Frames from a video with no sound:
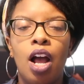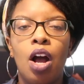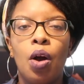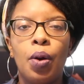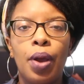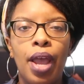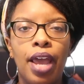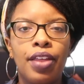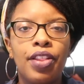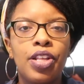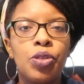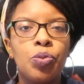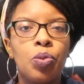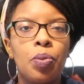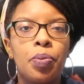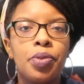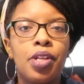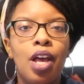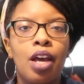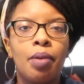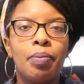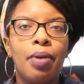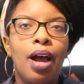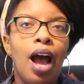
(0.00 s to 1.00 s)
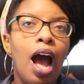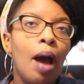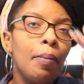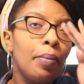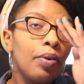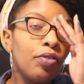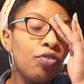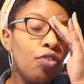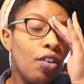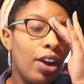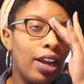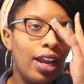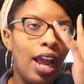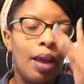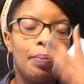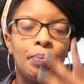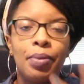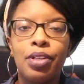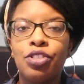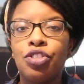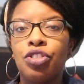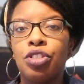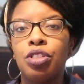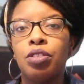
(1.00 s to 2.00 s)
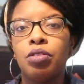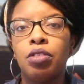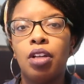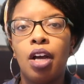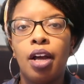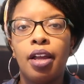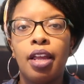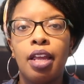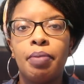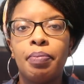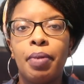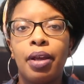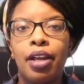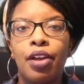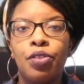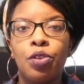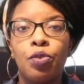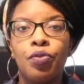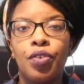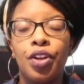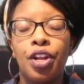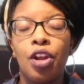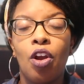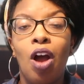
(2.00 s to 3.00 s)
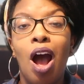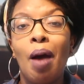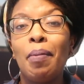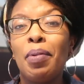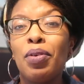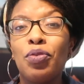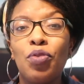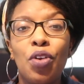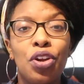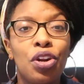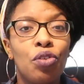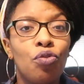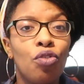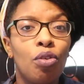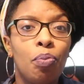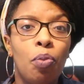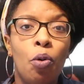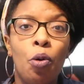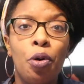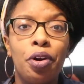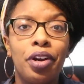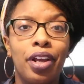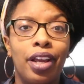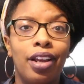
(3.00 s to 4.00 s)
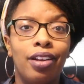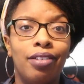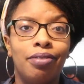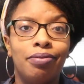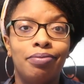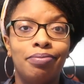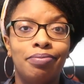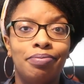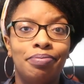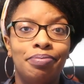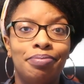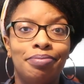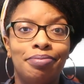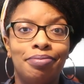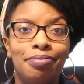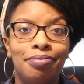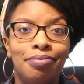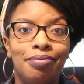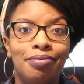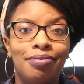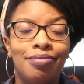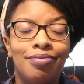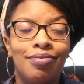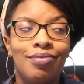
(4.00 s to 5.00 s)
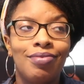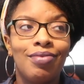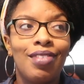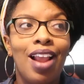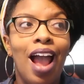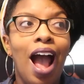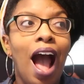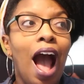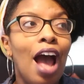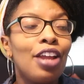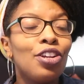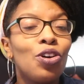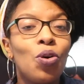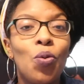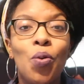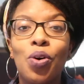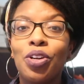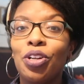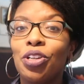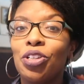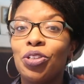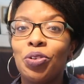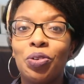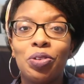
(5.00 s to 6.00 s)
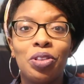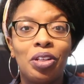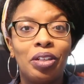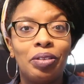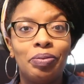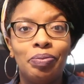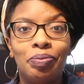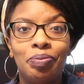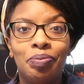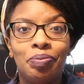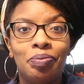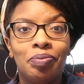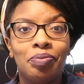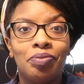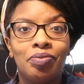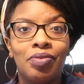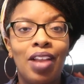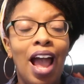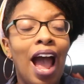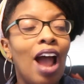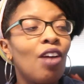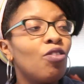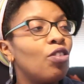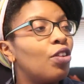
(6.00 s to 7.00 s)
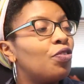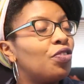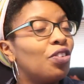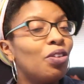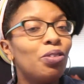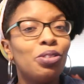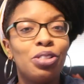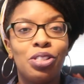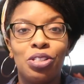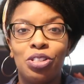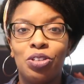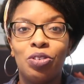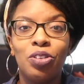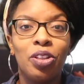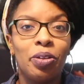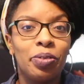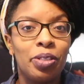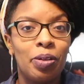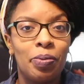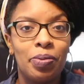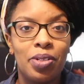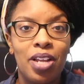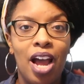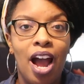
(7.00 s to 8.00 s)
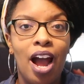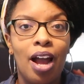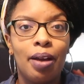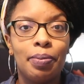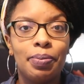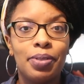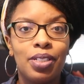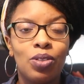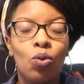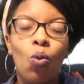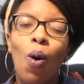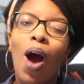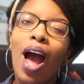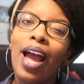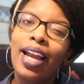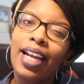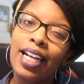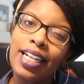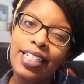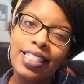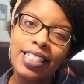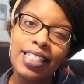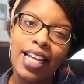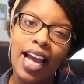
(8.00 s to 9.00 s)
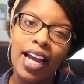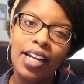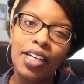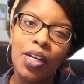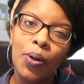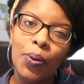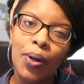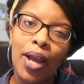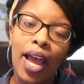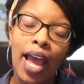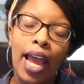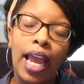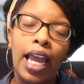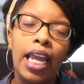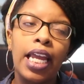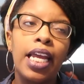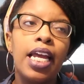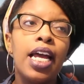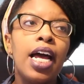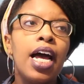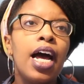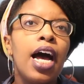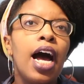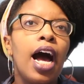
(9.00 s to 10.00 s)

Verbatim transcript: Okay, that's what I'm talking about. I'm afraid, I mentioned in my other video, I'm afraid of reporting. I don't want to do them. I refuse to do them sometimes. Why is that, okay?